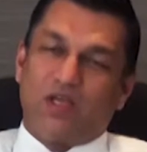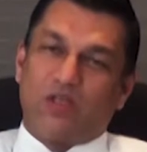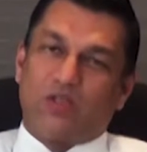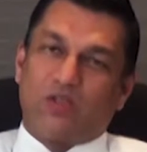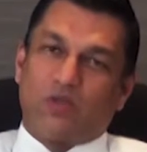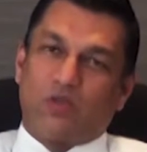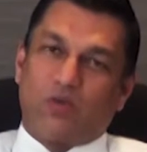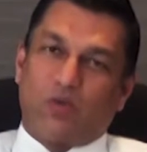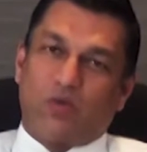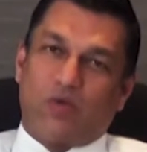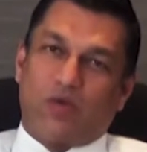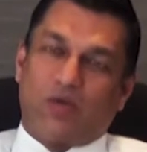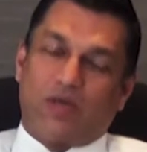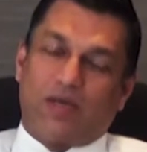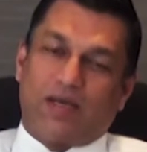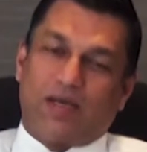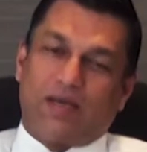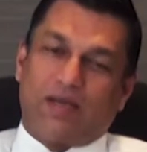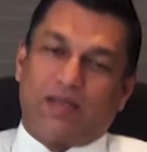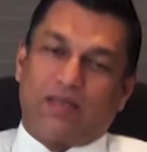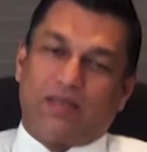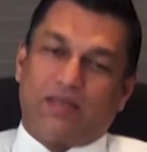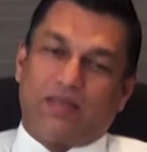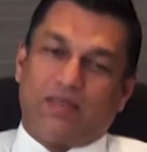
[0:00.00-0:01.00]
So
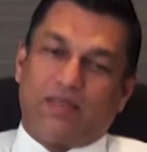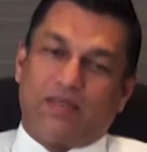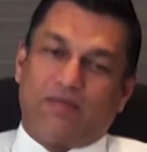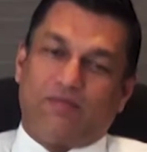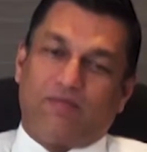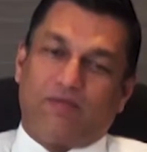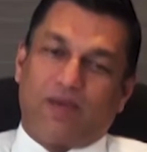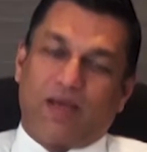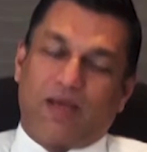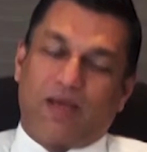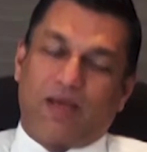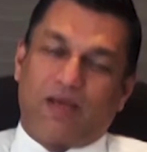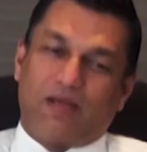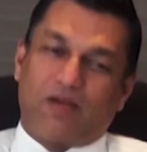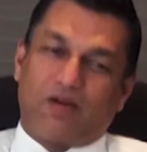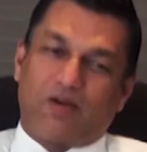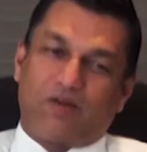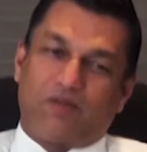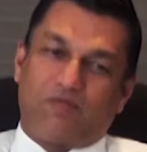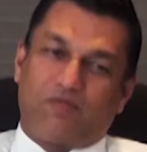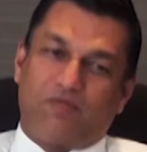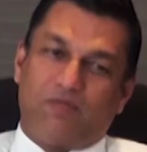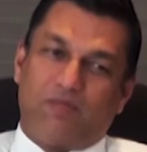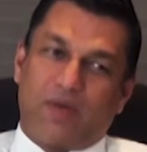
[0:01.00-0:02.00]
uh, where a lot
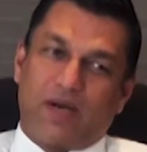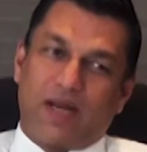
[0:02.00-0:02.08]
of